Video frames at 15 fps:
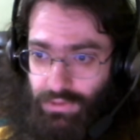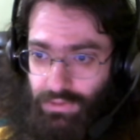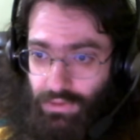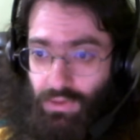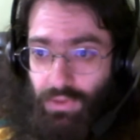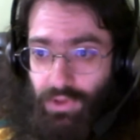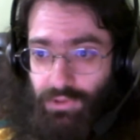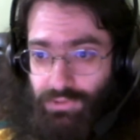
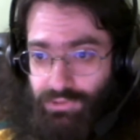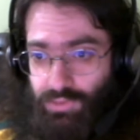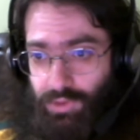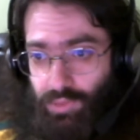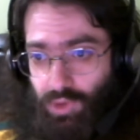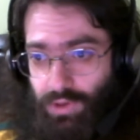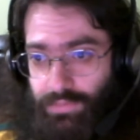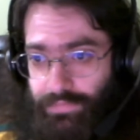Oh, there was
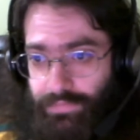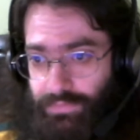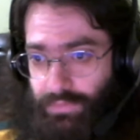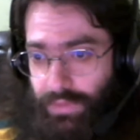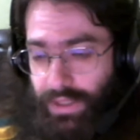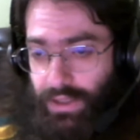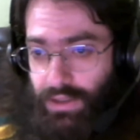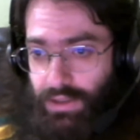one more.
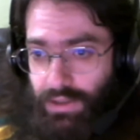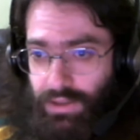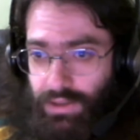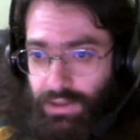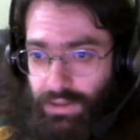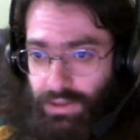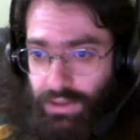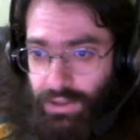
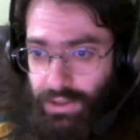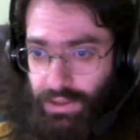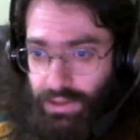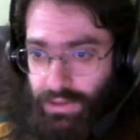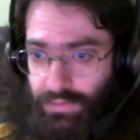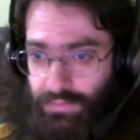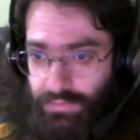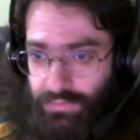
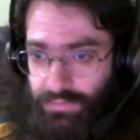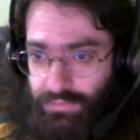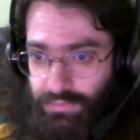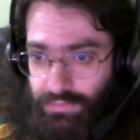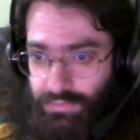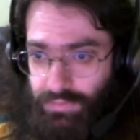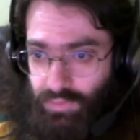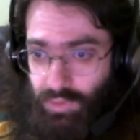
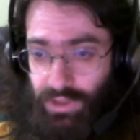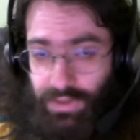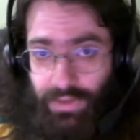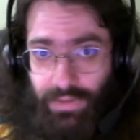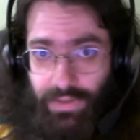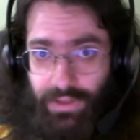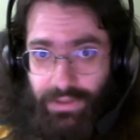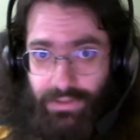One of
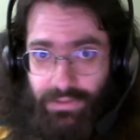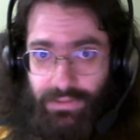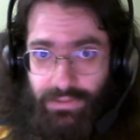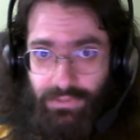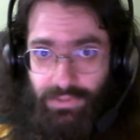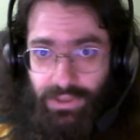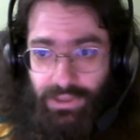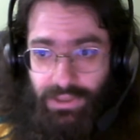the
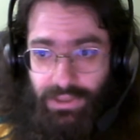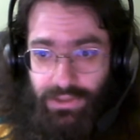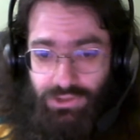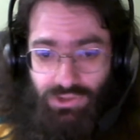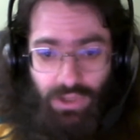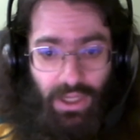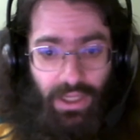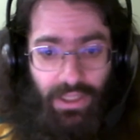things we
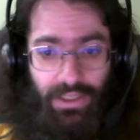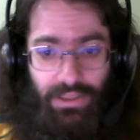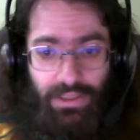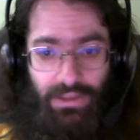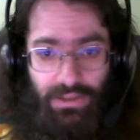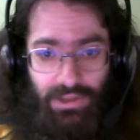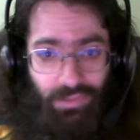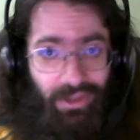
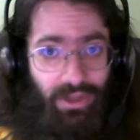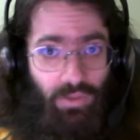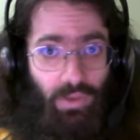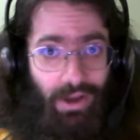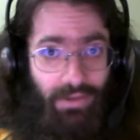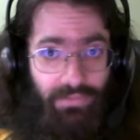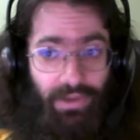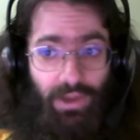tried to make
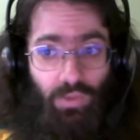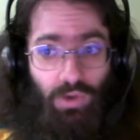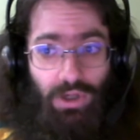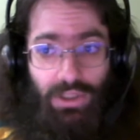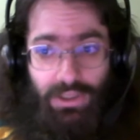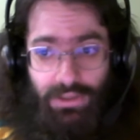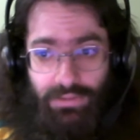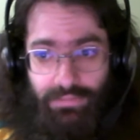Wi-Fi
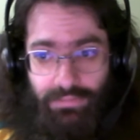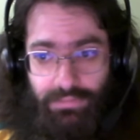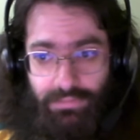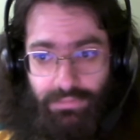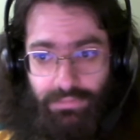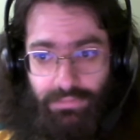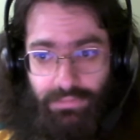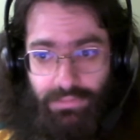work
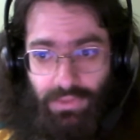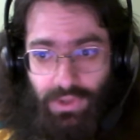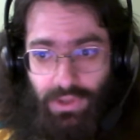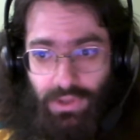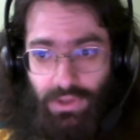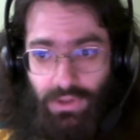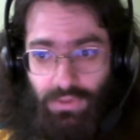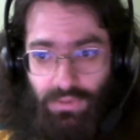
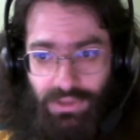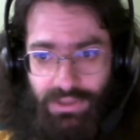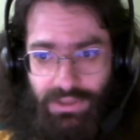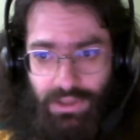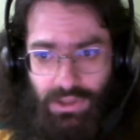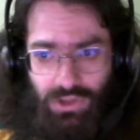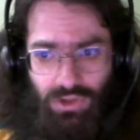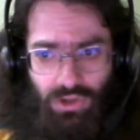was
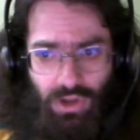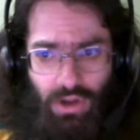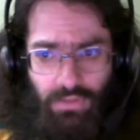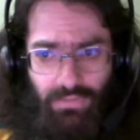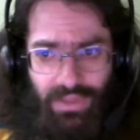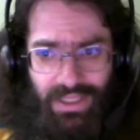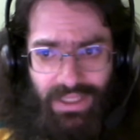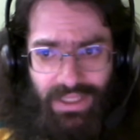turn
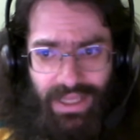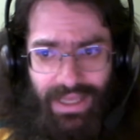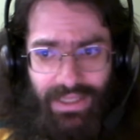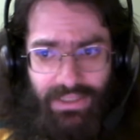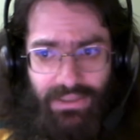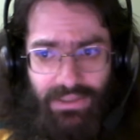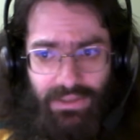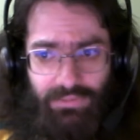off the
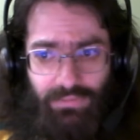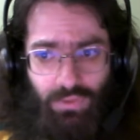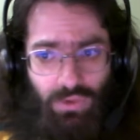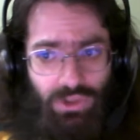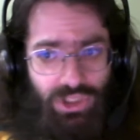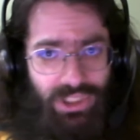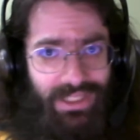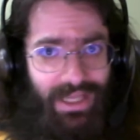enhanced
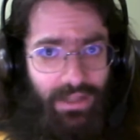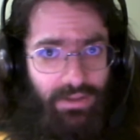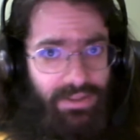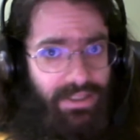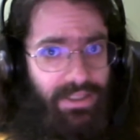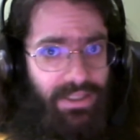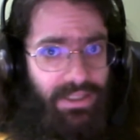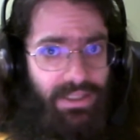4G
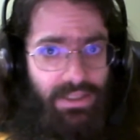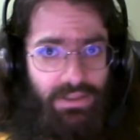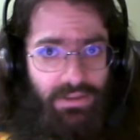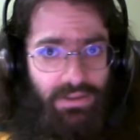LTE.